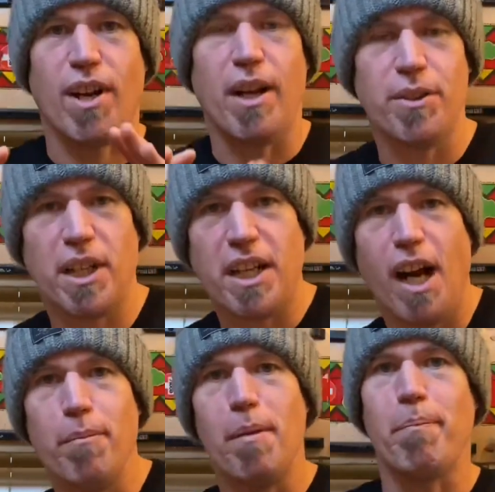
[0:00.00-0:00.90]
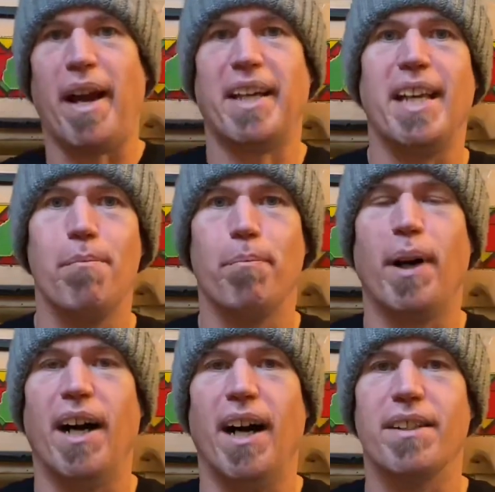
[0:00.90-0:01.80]
on the coming back in
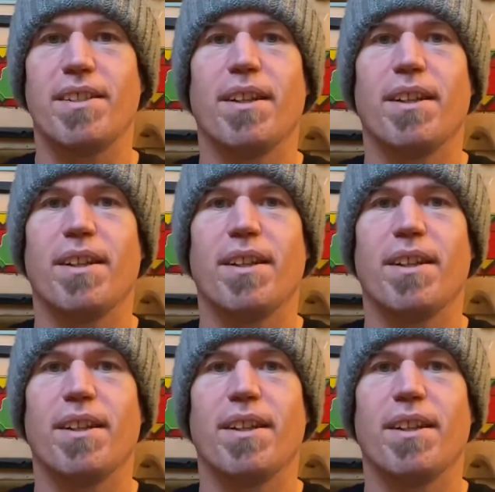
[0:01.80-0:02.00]
part.